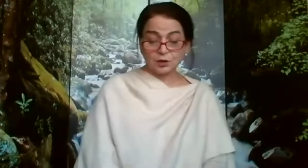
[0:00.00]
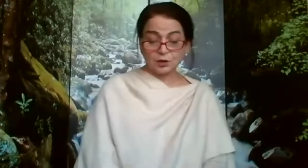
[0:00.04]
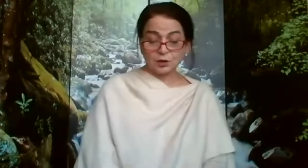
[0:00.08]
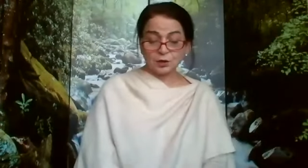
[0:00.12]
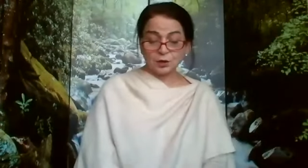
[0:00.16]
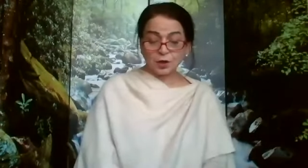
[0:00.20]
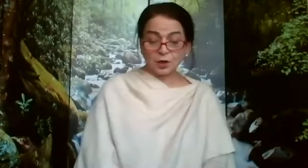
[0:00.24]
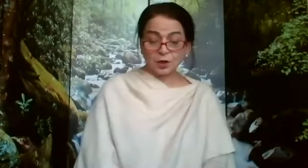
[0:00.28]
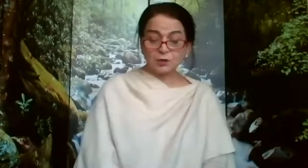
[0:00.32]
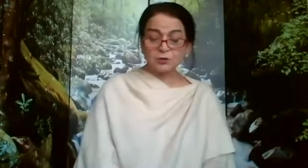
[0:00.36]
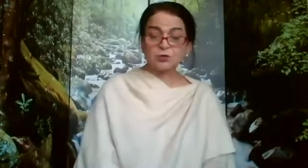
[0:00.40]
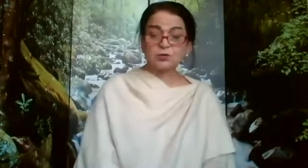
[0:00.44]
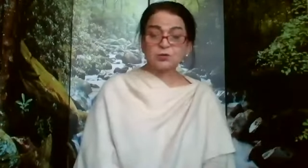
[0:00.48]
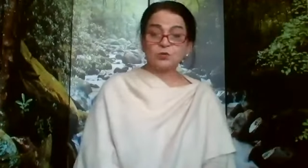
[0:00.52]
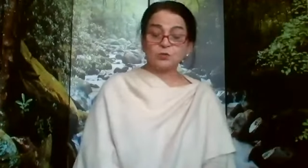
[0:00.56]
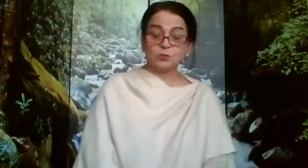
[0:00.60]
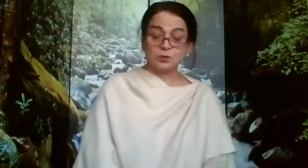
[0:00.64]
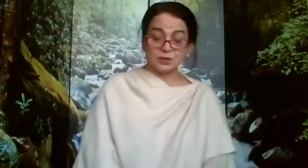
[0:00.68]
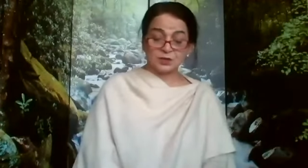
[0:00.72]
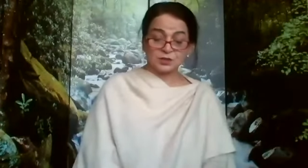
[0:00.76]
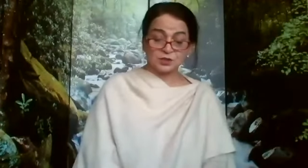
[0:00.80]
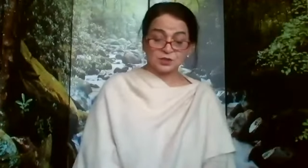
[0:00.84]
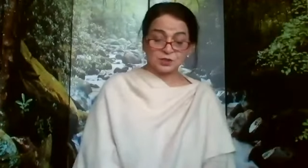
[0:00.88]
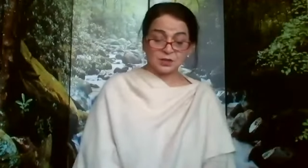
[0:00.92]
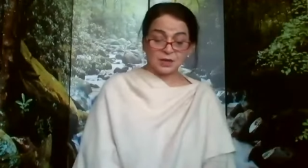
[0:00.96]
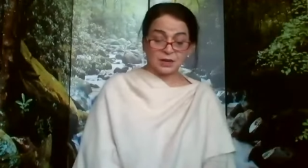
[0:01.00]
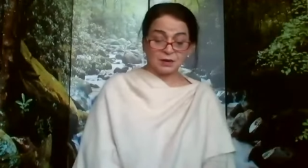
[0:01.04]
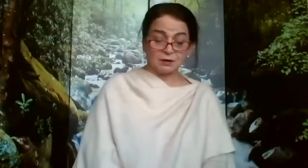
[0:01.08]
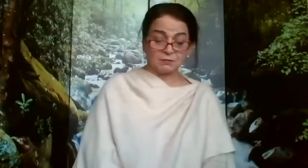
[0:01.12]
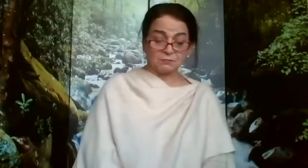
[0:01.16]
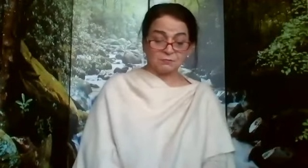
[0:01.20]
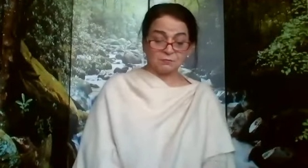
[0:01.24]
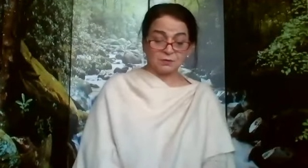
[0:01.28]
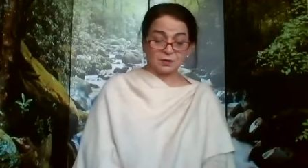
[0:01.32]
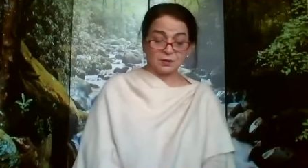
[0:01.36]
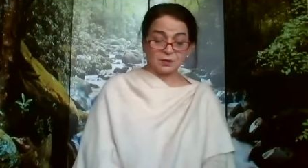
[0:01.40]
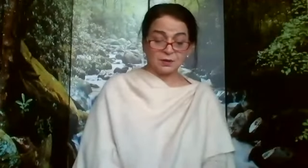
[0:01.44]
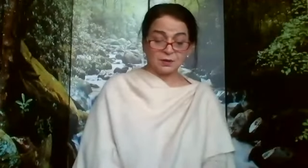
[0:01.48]
unto itself
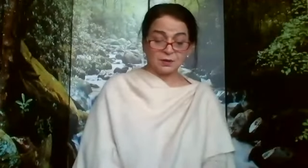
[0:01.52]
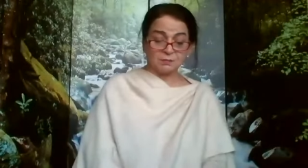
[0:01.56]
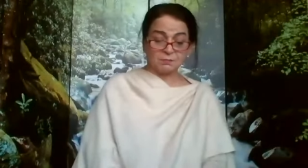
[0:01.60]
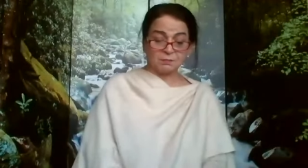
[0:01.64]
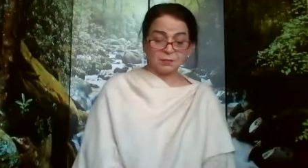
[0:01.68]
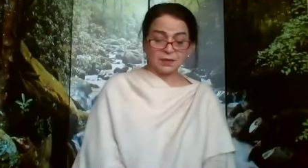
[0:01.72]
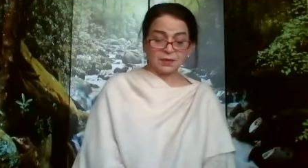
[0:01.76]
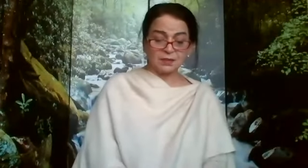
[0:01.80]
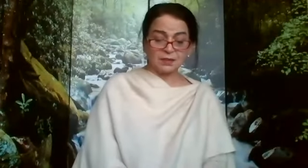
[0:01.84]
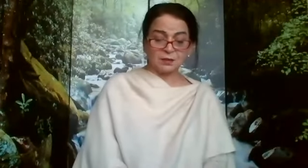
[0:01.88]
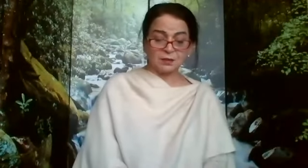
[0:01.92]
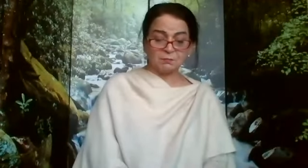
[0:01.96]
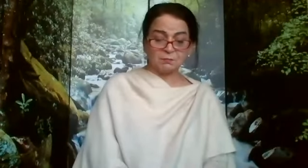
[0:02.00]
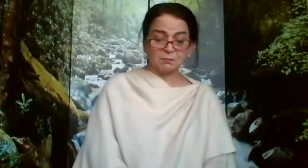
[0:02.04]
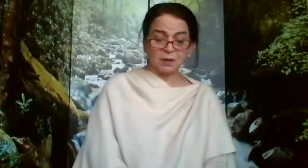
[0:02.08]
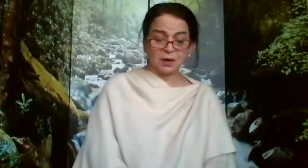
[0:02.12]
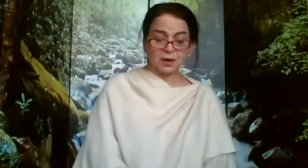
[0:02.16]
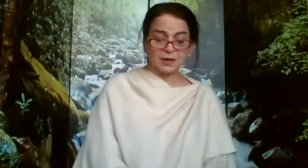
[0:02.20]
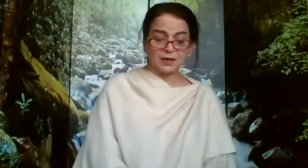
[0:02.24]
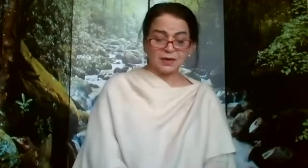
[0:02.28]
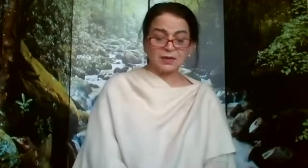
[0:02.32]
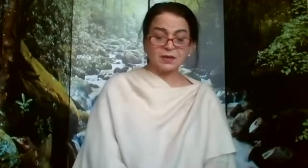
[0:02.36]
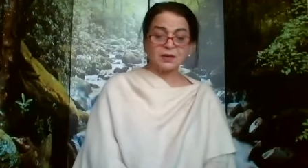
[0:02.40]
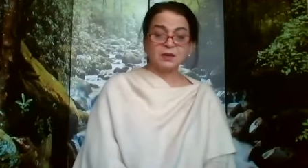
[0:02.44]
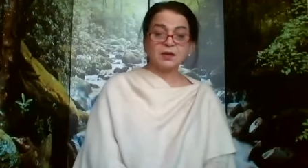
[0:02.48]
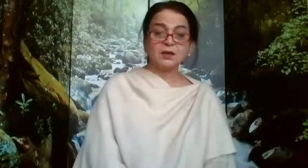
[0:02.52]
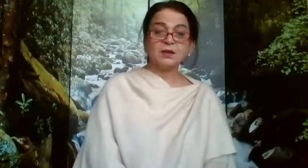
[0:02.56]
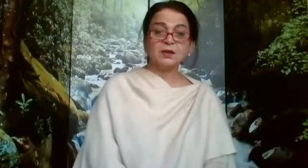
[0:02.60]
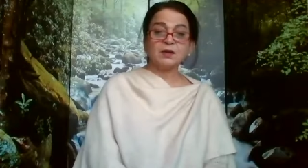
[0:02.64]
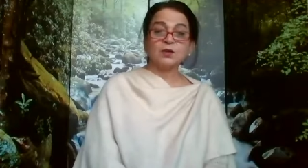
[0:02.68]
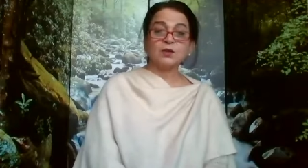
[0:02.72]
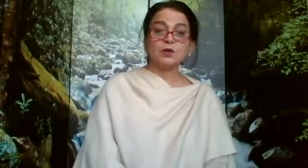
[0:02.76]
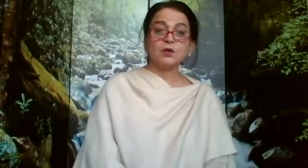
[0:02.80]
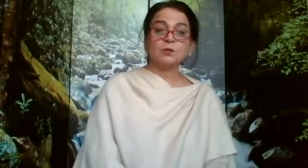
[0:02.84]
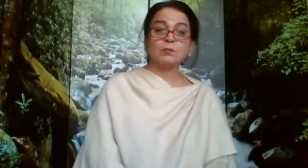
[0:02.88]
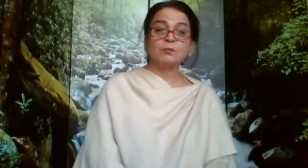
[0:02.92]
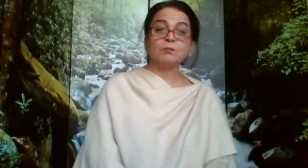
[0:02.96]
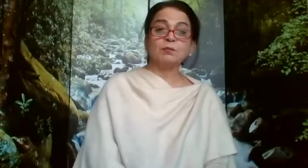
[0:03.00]
by the mind
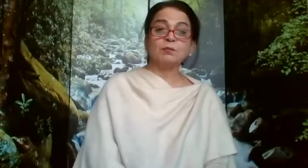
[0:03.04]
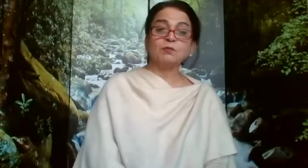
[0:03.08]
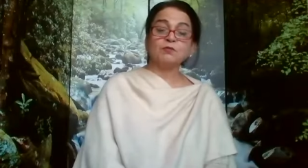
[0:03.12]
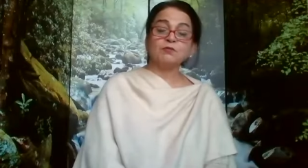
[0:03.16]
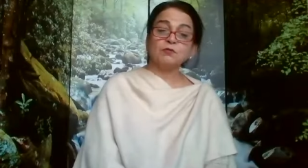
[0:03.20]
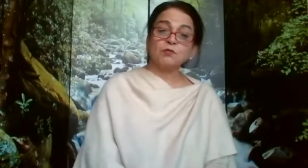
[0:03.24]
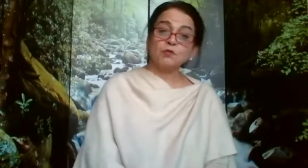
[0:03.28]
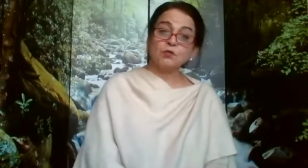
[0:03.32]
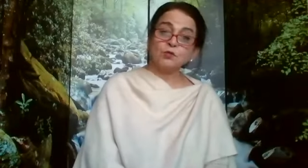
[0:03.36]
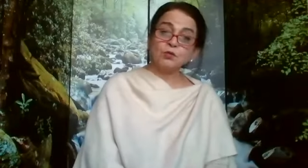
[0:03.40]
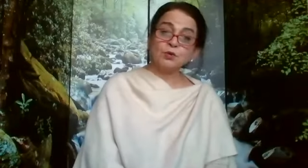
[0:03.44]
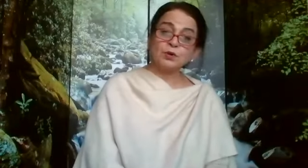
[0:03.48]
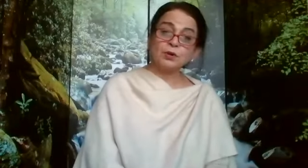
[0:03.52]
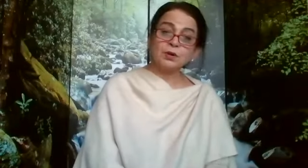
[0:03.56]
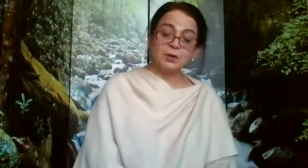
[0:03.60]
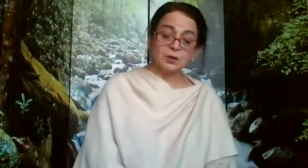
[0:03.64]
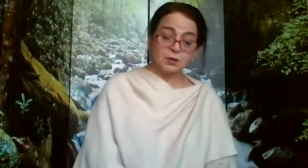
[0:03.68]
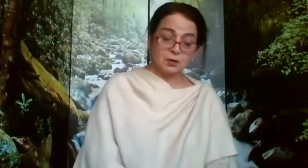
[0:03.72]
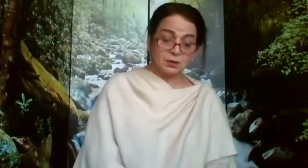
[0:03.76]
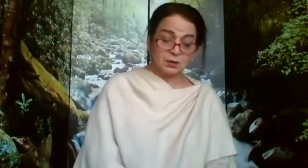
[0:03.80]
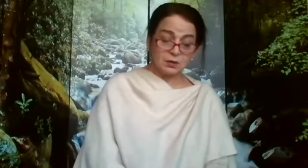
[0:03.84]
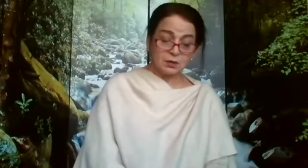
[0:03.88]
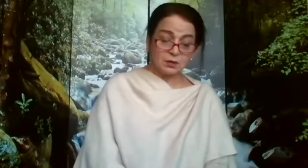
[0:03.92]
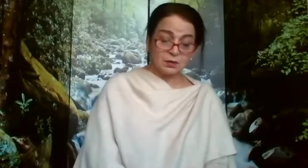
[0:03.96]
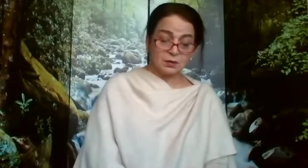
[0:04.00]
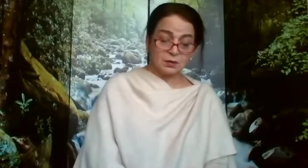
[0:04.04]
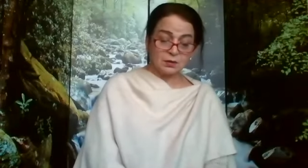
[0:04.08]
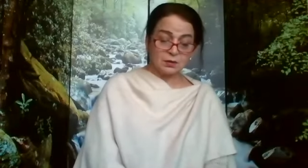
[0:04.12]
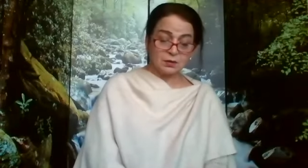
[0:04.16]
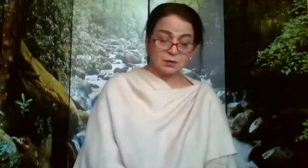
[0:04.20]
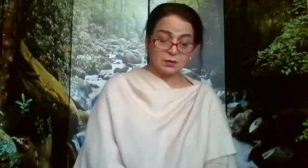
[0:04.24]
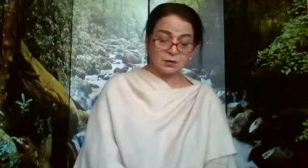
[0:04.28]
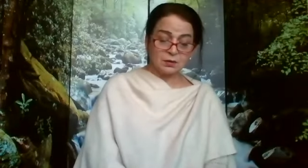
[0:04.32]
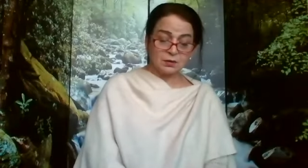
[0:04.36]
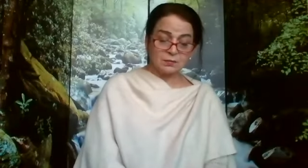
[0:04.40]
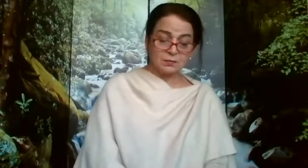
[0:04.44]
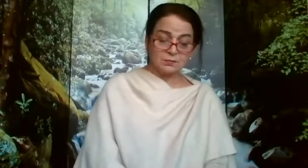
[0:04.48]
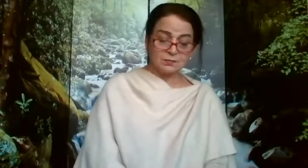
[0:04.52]
before
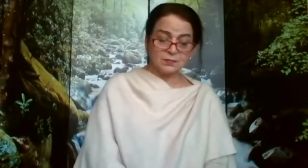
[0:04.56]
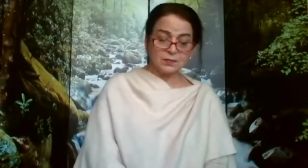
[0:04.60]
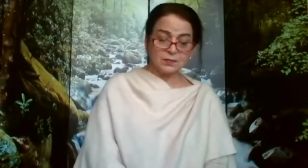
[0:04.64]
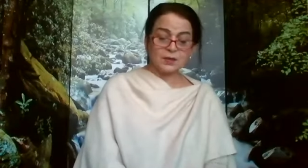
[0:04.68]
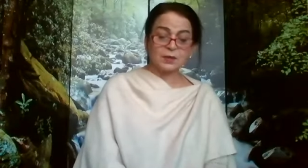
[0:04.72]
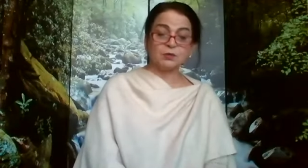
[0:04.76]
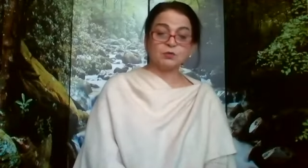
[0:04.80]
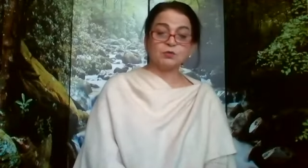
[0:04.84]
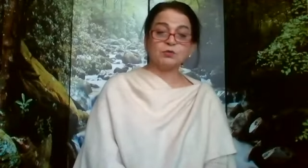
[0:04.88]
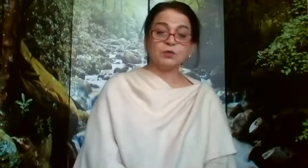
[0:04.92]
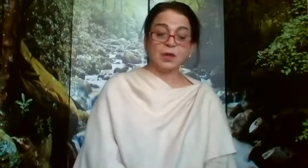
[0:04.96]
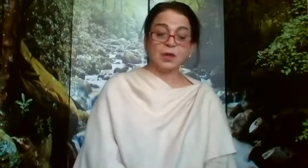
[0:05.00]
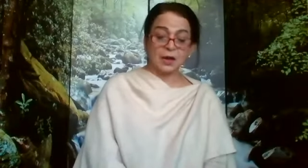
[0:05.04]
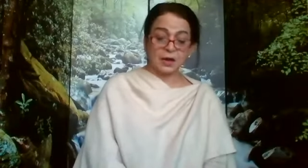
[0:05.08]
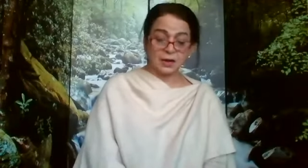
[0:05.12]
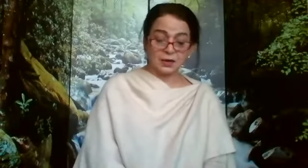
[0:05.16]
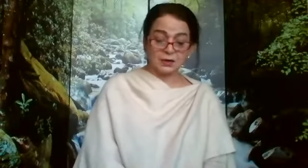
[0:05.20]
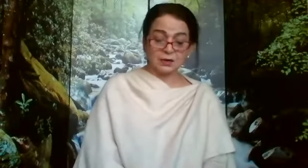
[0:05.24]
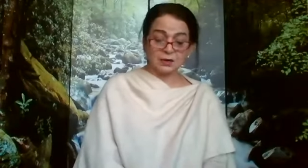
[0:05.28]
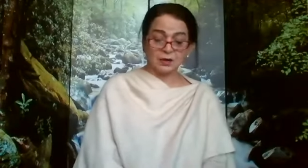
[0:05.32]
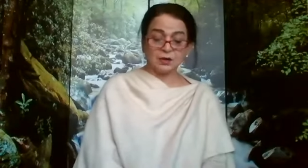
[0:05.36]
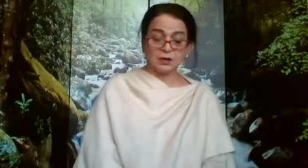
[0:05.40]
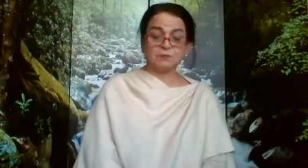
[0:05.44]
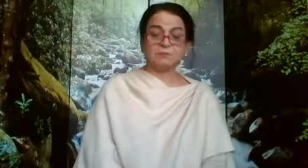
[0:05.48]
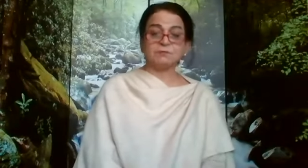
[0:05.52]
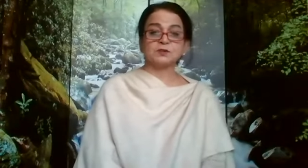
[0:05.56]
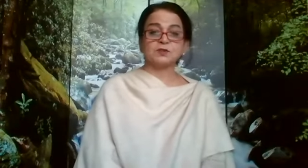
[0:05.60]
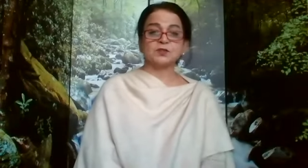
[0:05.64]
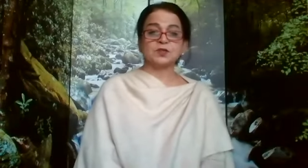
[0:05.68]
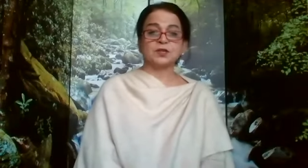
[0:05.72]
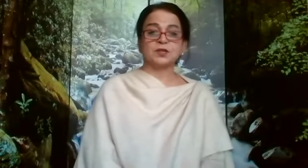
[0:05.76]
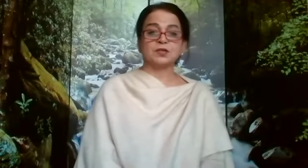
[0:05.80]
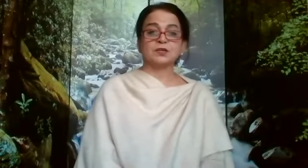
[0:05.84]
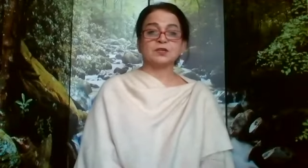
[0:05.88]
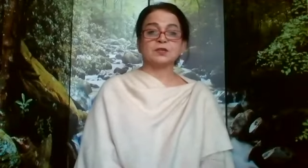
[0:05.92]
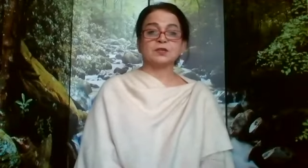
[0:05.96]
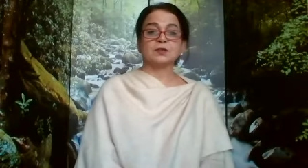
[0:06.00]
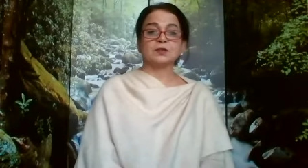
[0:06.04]
the Udan lifts
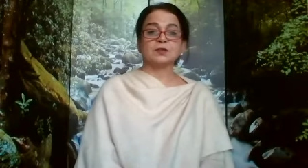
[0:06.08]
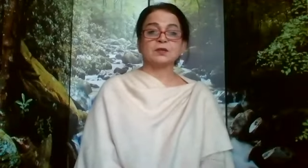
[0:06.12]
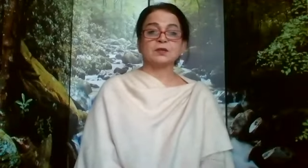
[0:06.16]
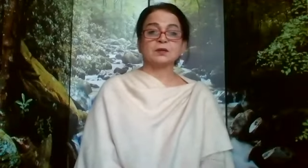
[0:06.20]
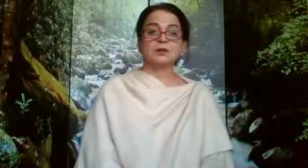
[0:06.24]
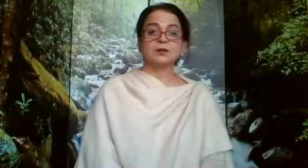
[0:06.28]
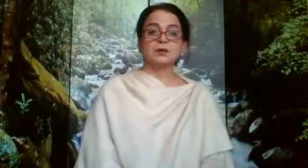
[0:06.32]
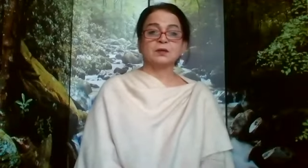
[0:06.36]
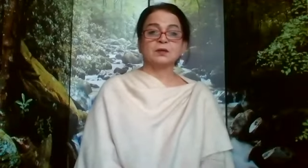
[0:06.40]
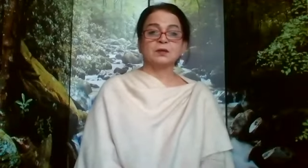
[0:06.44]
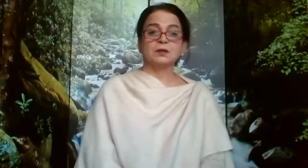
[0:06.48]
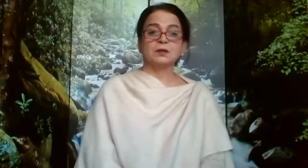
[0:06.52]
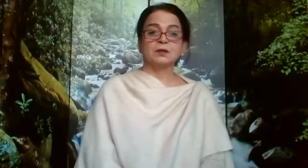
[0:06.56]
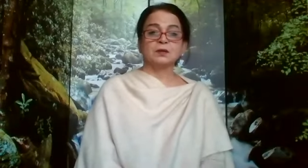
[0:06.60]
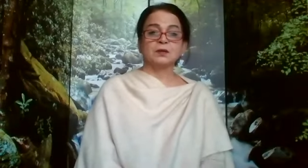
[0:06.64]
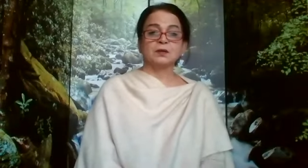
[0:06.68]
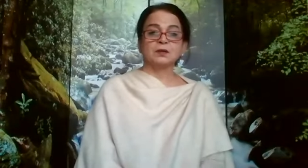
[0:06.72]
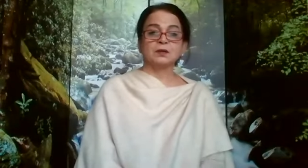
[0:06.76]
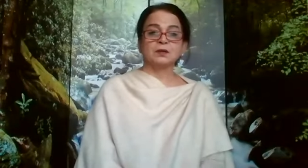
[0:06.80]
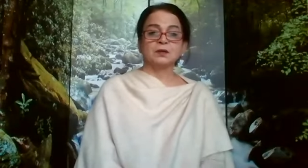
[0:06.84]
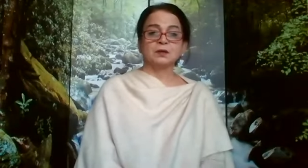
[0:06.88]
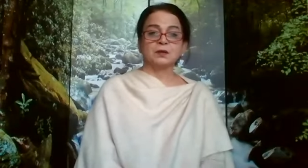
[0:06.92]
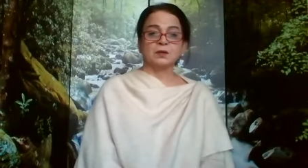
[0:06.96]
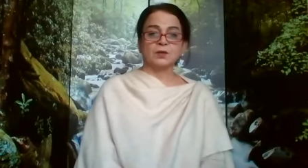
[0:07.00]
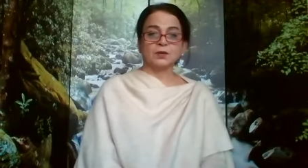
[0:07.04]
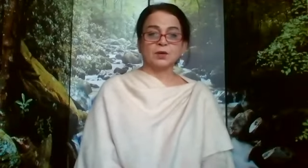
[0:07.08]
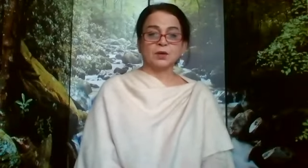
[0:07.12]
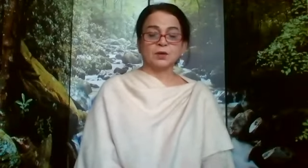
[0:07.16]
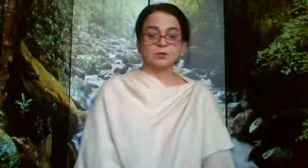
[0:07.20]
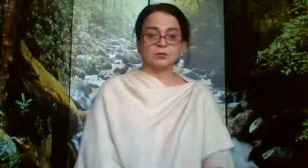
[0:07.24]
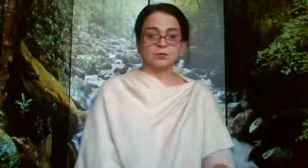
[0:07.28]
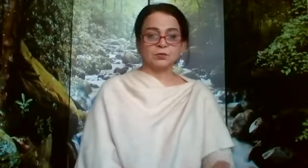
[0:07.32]
it. Okay,